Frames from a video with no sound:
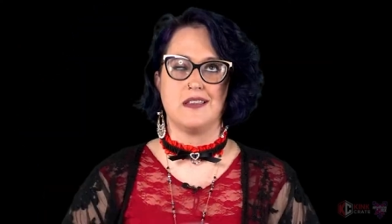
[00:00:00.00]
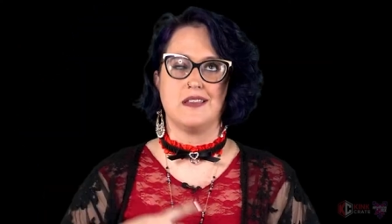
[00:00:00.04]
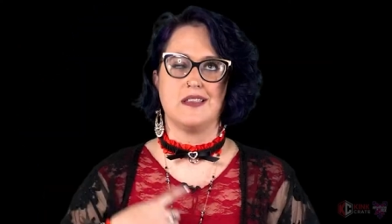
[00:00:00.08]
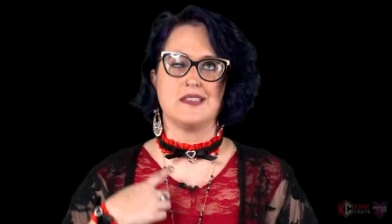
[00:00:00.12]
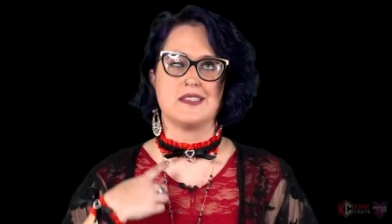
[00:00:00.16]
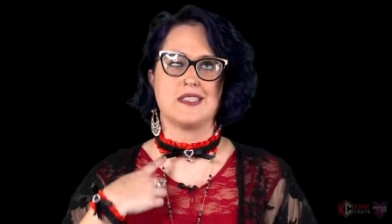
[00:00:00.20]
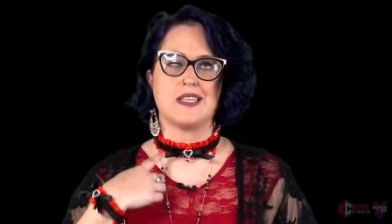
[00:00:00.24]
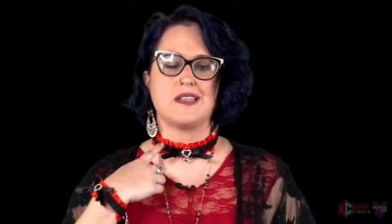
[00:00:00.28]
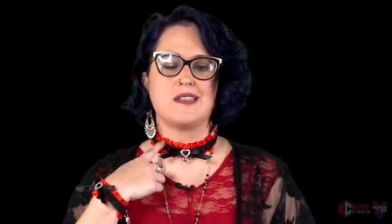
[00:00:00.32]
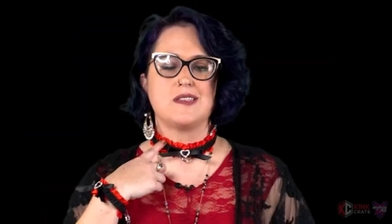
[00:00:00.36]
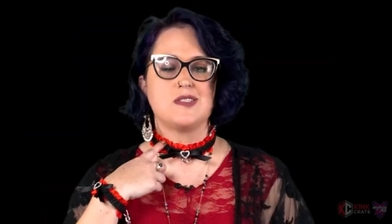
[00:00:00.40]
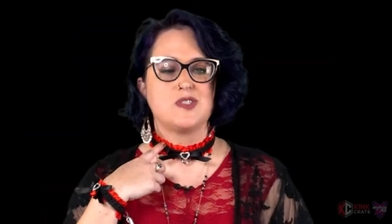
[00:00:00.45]

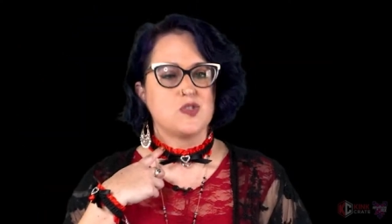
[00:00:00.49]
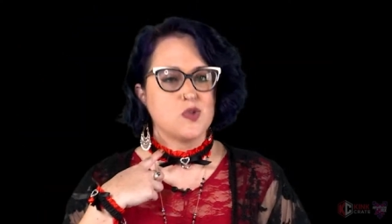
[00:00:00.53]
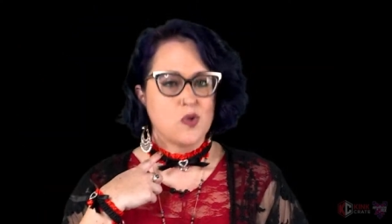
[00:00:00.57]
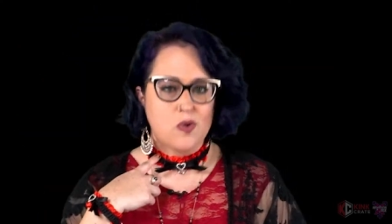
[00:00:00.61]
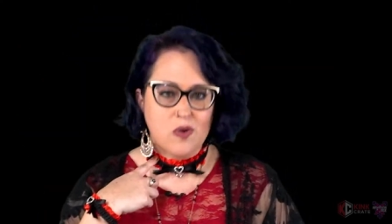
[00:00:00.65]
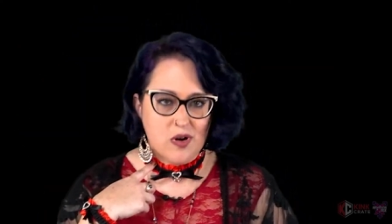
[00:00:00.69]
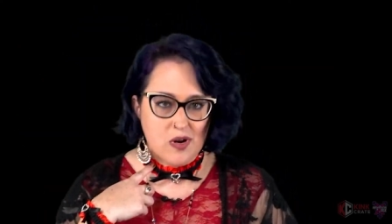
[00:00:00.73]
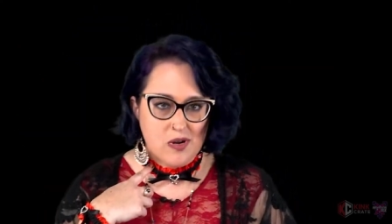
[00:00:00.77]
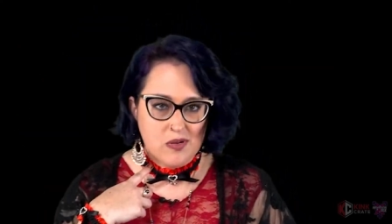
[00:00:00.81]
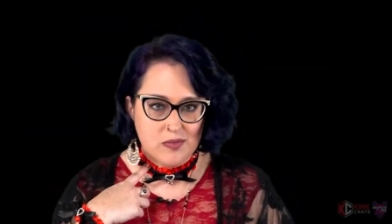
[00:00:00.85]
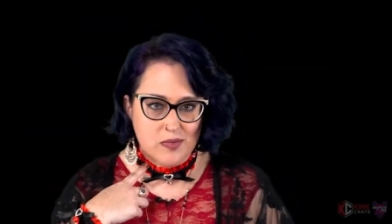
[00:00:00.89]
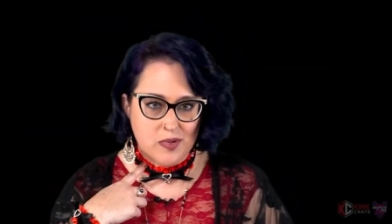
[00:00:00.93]
this
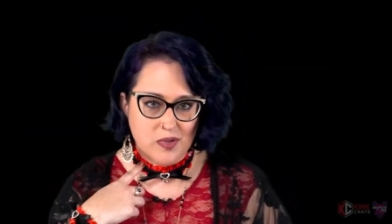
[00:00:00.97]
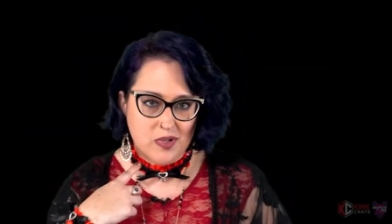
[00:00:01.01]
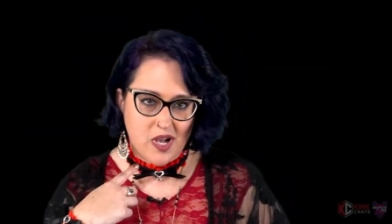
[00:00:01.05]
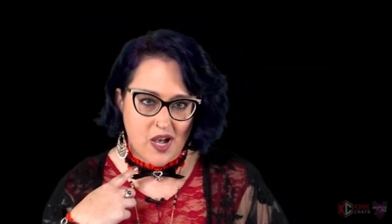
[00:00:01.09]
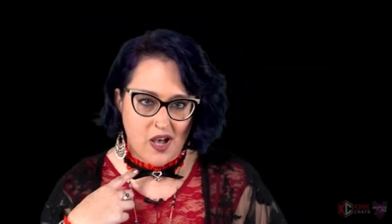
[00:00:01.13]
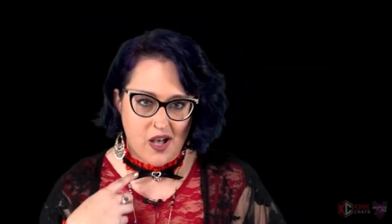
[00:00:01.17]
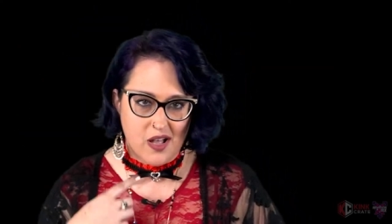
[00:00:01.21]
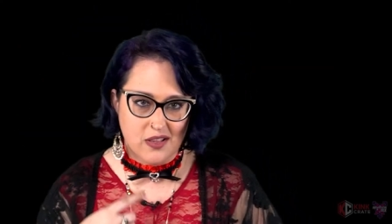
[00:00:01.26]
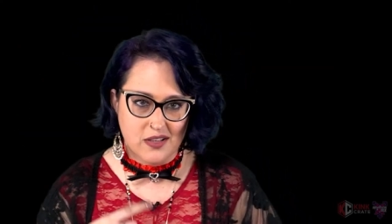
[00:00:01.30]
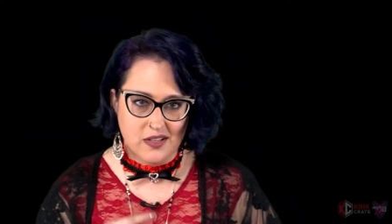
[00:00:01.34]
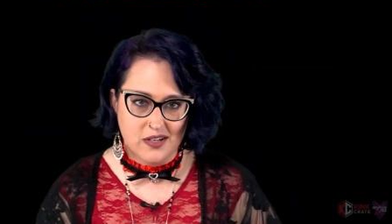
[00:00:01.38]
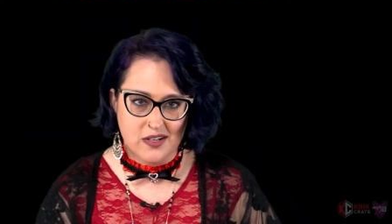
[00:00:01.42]
adorable
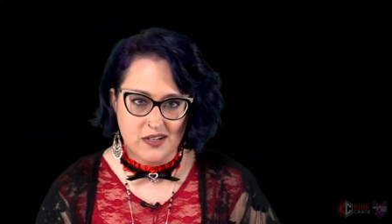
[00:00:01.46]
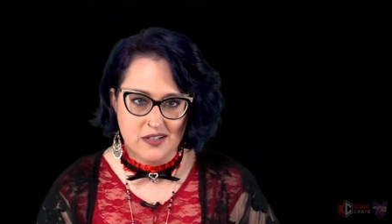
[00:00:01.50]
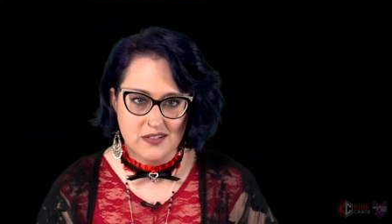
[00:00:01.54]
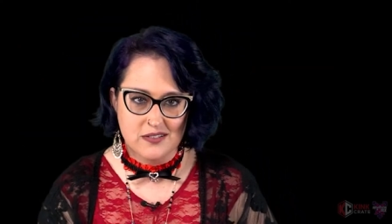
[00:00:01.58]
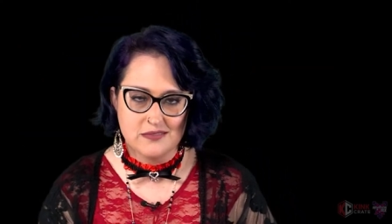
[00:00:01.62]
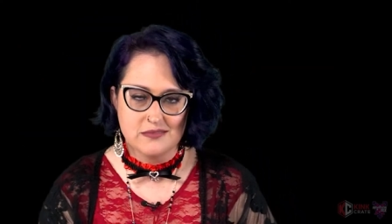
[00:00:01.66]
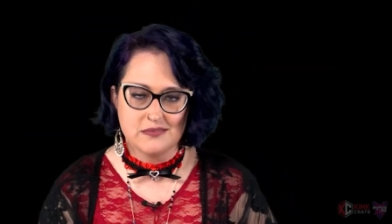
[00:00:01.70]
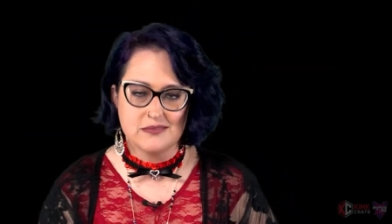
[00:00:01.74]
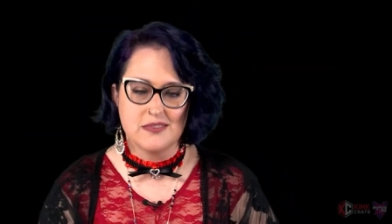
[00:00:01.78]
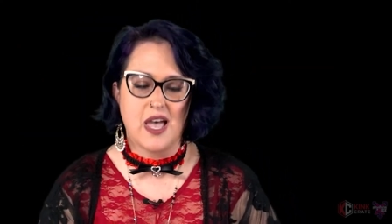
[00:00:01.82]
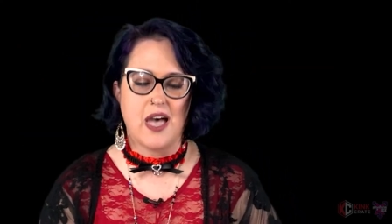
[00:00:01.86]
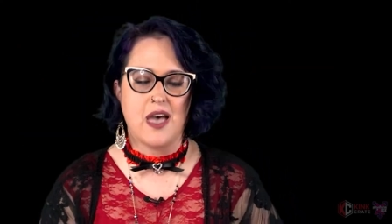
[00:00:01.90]

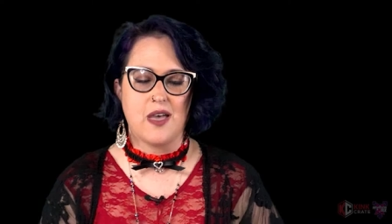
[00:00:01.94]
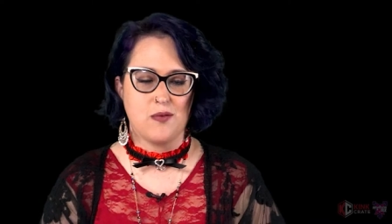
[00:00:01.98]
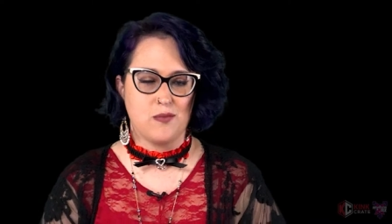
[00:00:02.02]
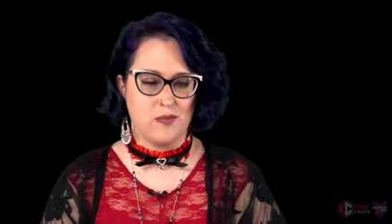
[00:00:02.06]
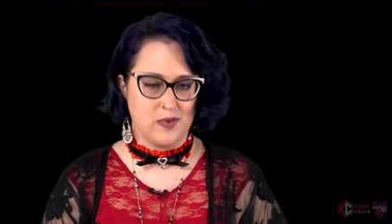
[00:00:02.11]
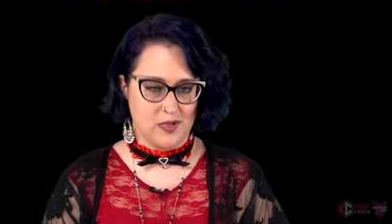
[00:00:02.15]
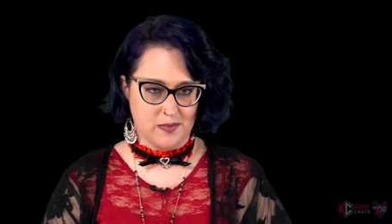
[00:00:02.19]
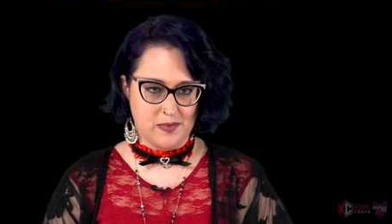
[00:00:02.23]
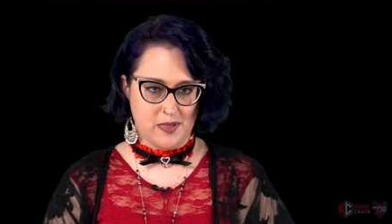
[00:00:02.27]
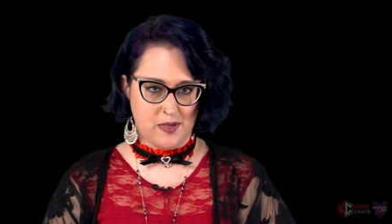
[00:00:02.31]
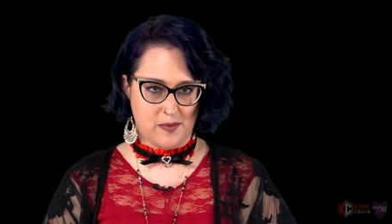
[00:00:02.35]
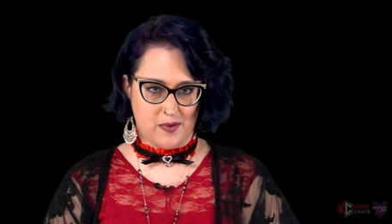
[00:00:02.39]
collar, I
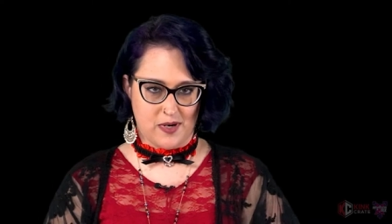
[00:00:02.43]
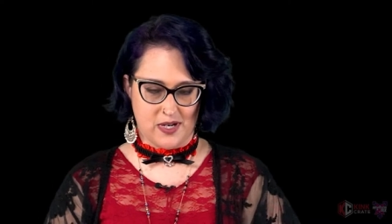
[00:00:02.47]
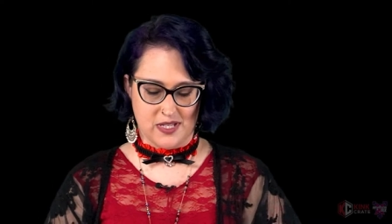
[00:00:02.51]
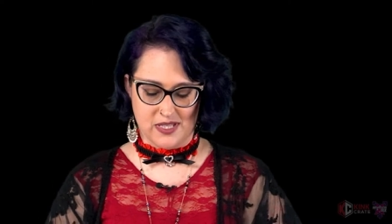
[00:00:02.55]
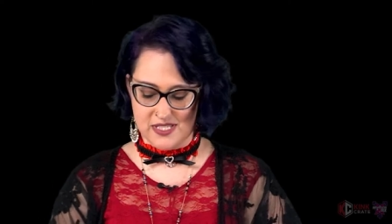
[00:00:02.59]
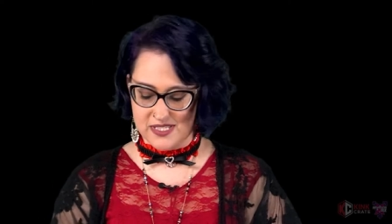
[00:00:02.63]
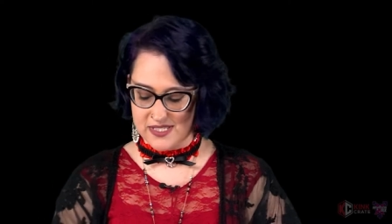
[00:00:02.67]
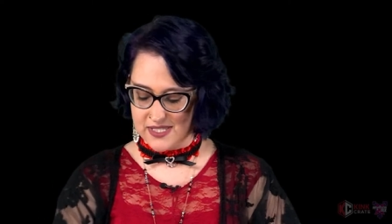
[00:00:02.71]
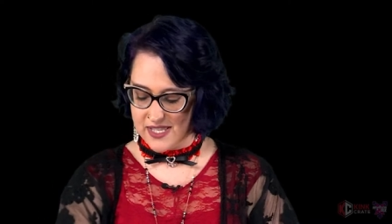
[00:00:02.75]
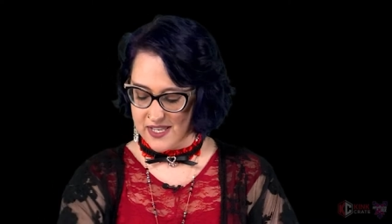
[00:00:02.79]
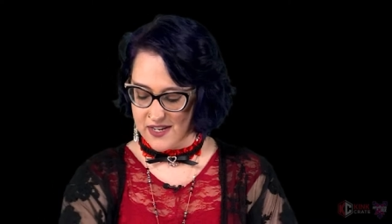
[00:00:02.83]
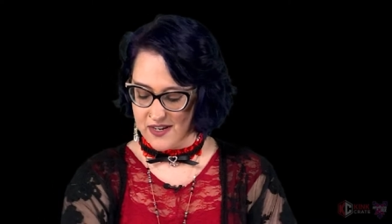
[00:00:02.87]
will be wearing
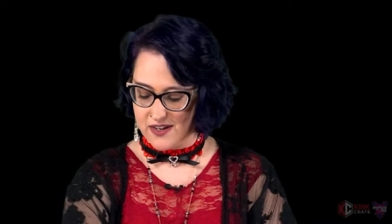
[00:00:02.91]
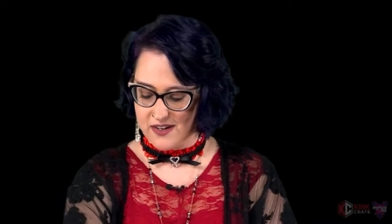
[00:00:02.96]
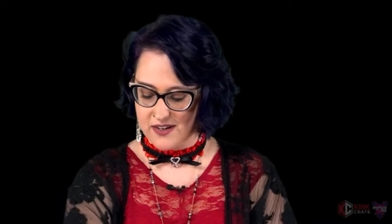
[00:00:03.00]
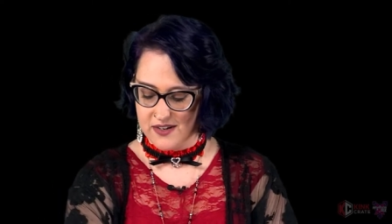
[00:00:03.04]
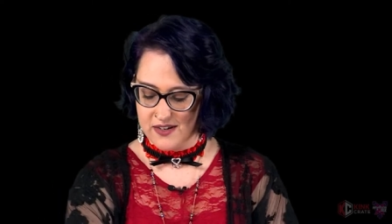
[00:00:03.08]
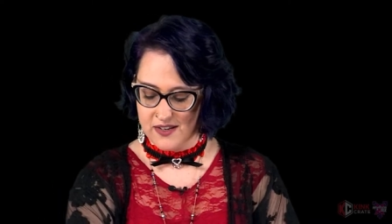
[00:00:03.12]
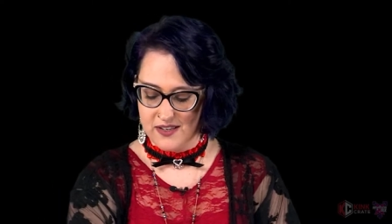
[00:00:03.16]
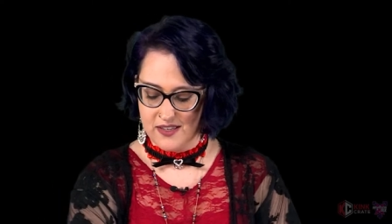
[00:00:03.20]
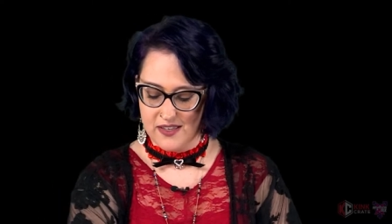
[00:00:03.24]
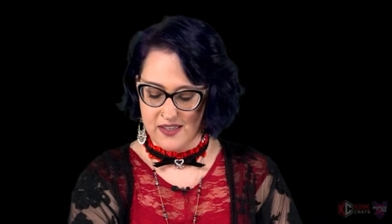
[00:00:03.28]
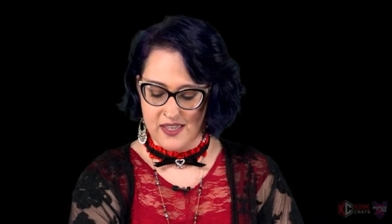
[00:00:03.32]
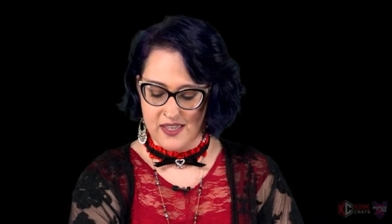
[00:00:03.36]
this later,